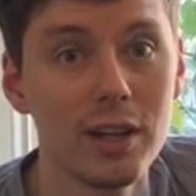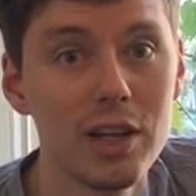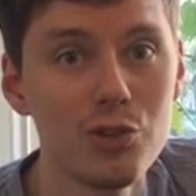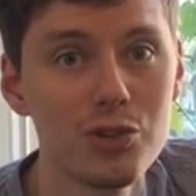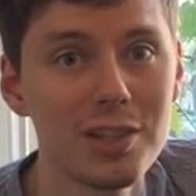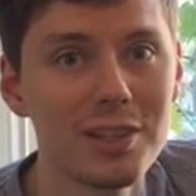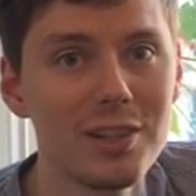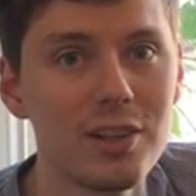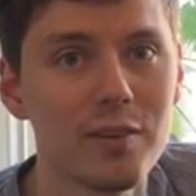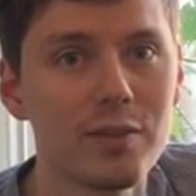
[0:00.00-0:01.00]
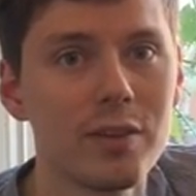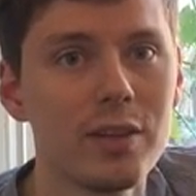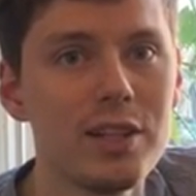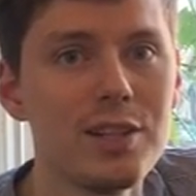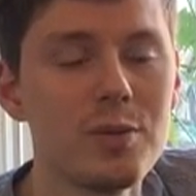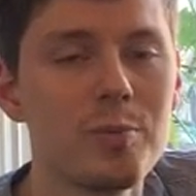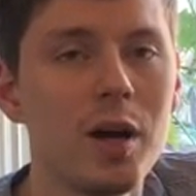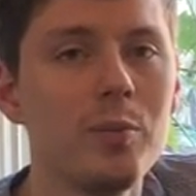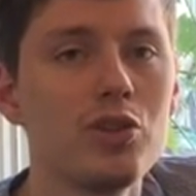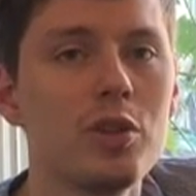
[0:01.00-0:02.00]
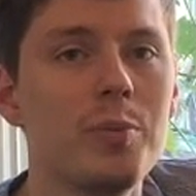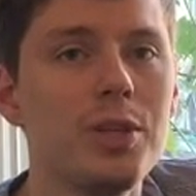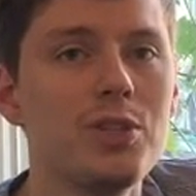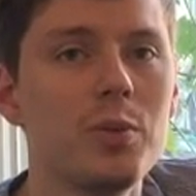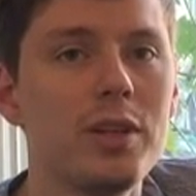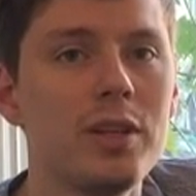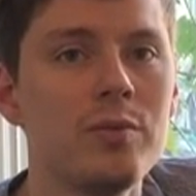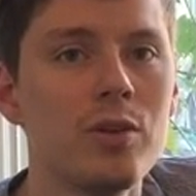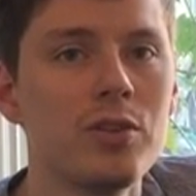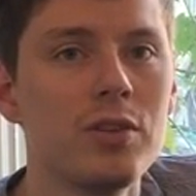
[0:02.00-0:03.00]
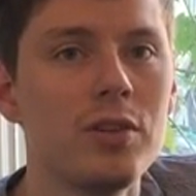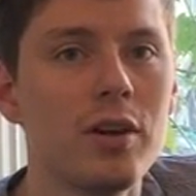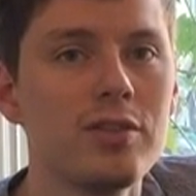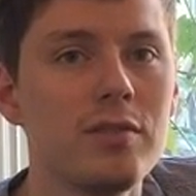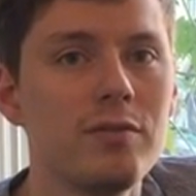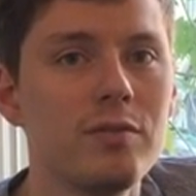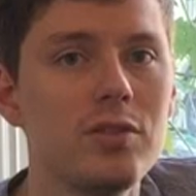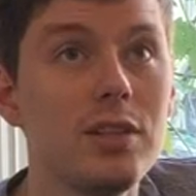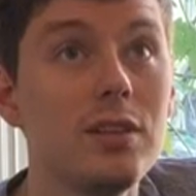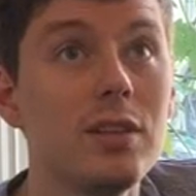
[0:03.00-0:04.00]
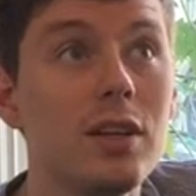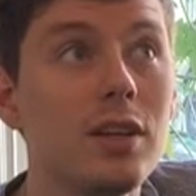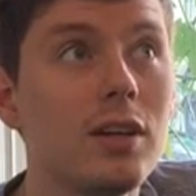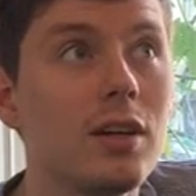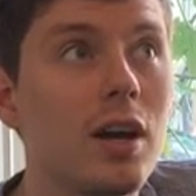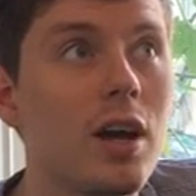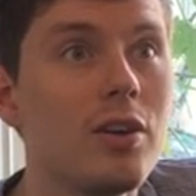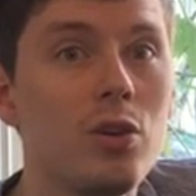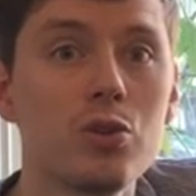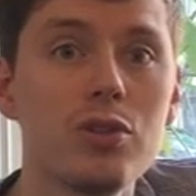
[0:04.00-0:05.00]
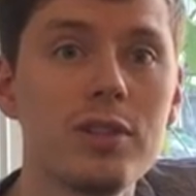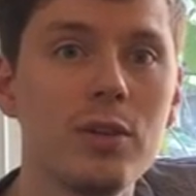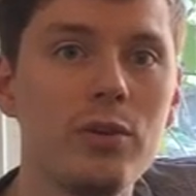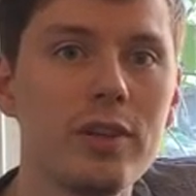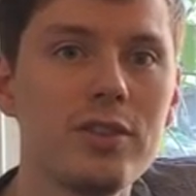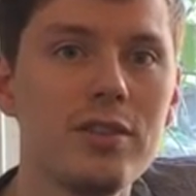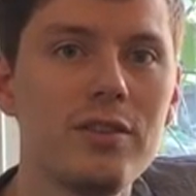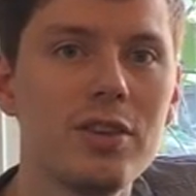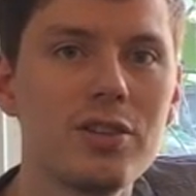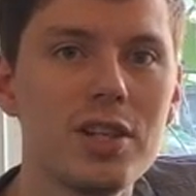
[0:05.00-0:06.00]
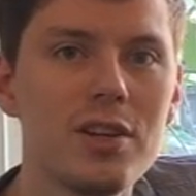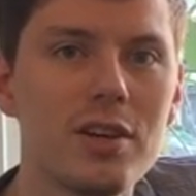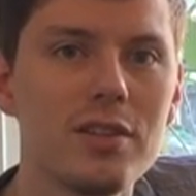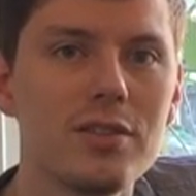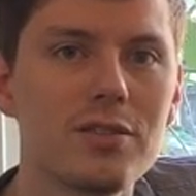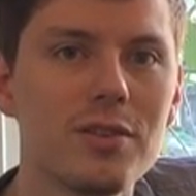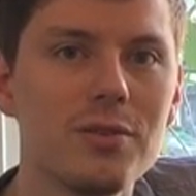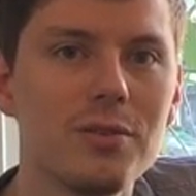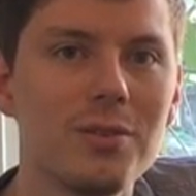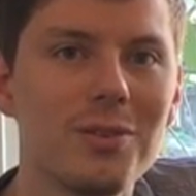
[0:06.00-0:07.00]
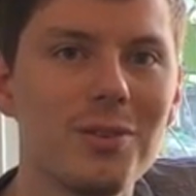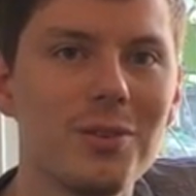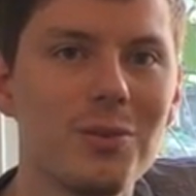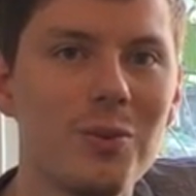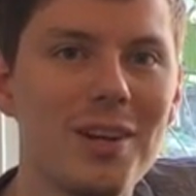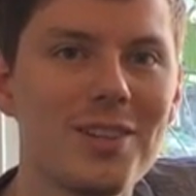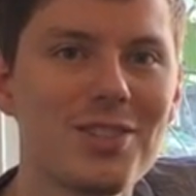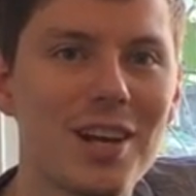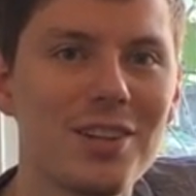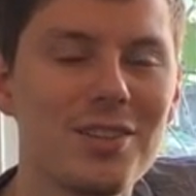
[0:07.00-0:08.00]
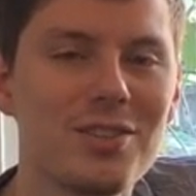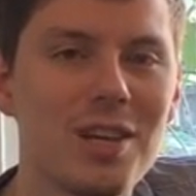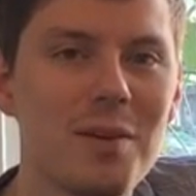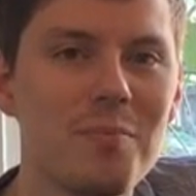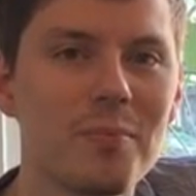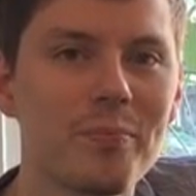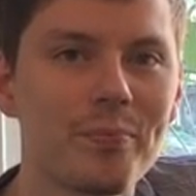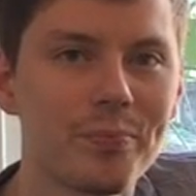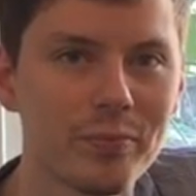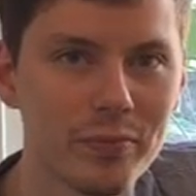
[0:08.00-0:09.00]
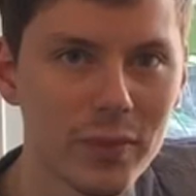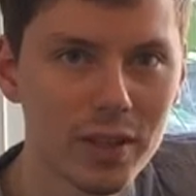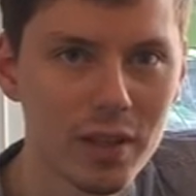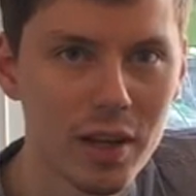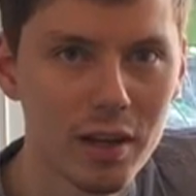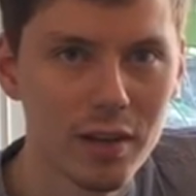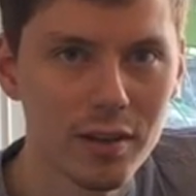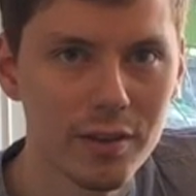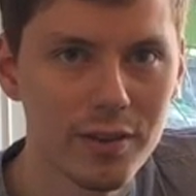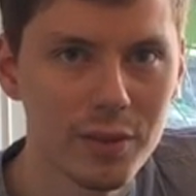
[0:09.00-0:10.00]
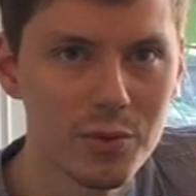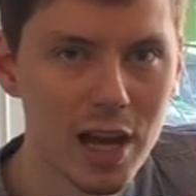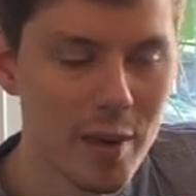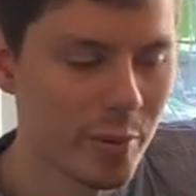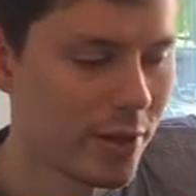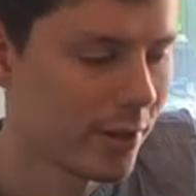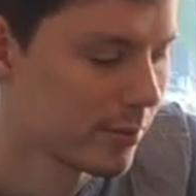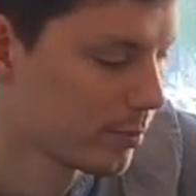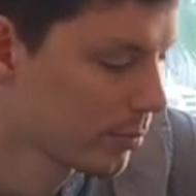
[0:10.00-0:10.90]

Interestingly enough, he didn't publish the piece when he wrote it in 1915, uh, not until 1939, so when exactly the same uh, thing was happening.